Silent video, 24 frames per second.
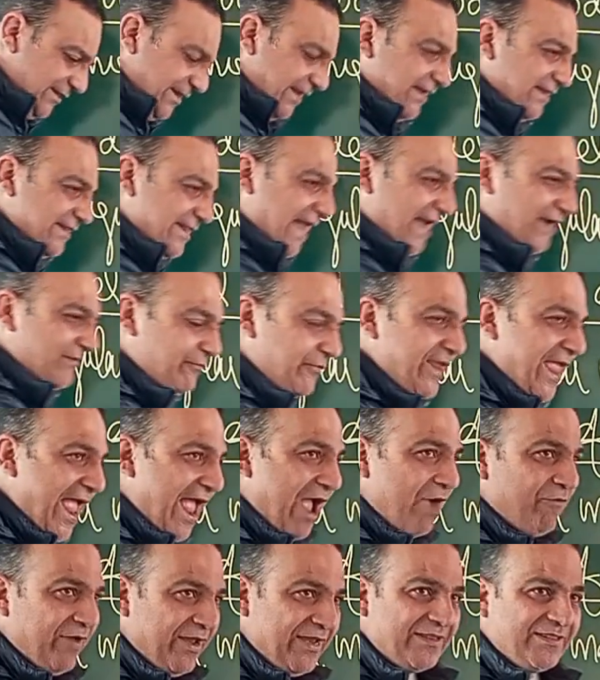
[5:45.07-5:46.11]
thing that we
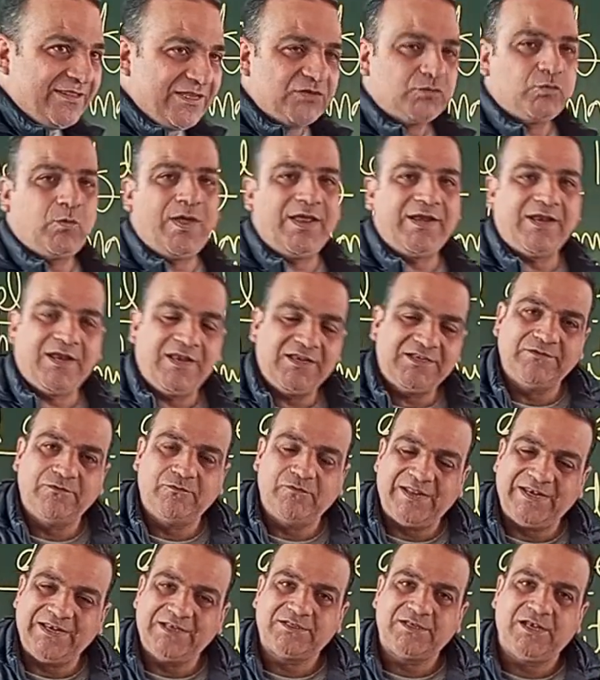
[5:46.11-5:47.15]
have in this
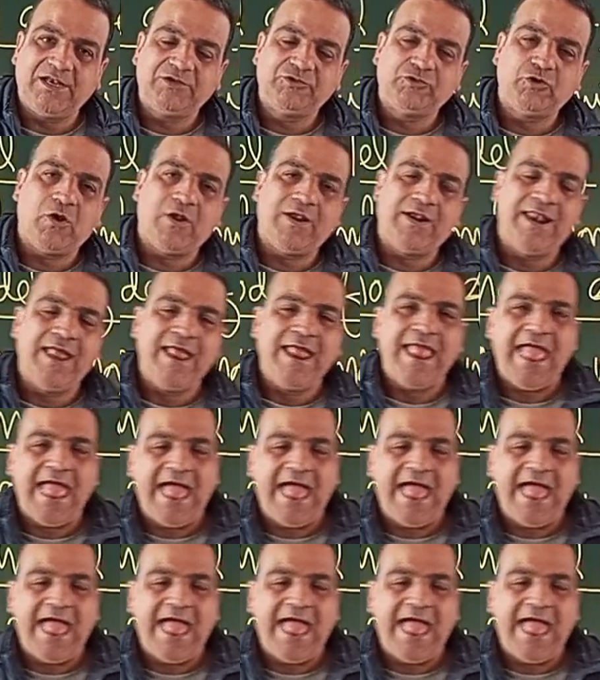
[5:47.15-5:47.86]
1s electron